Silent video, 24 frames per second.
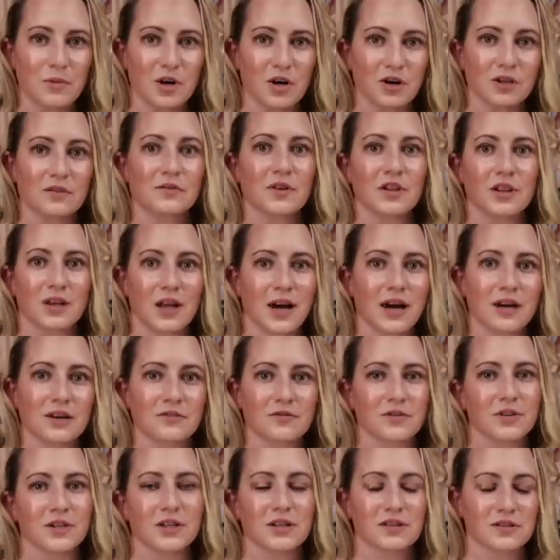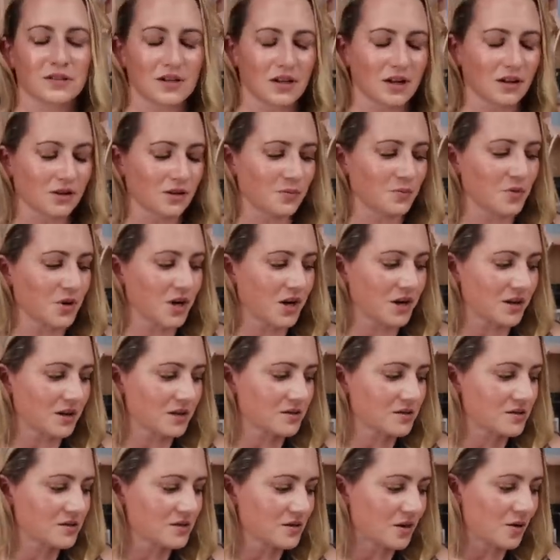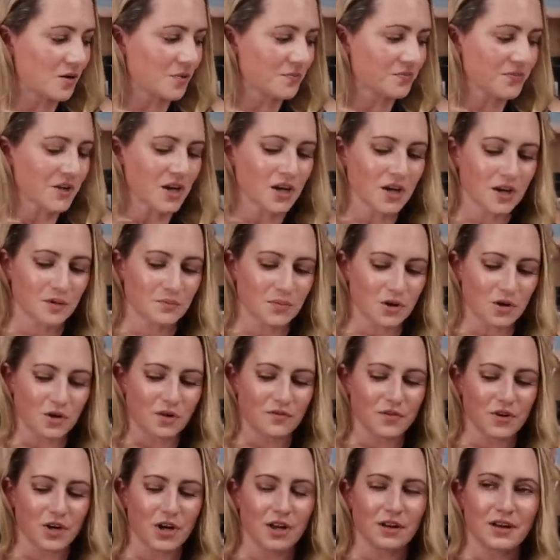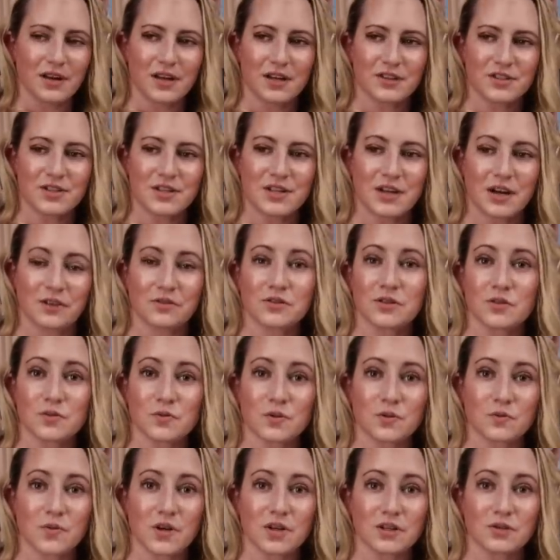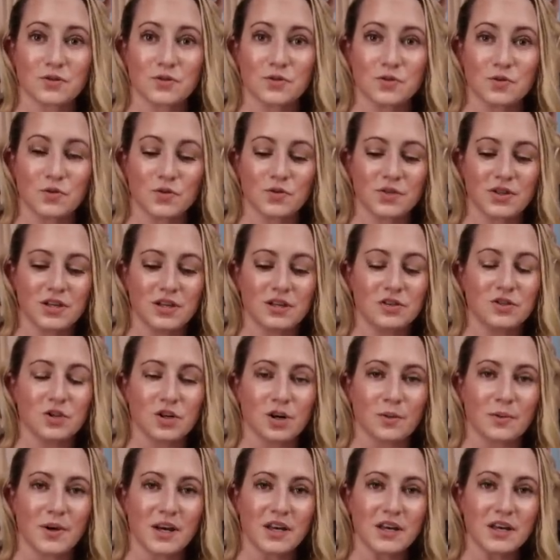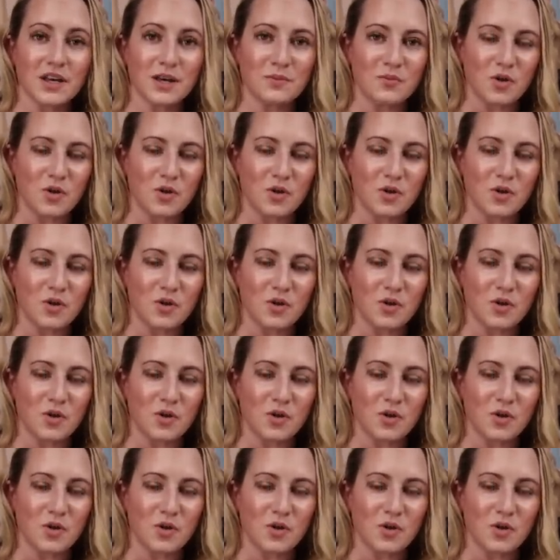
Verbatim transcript: amount of a lot of things in all their products. So, but overall, hands down, this one went to the Derma E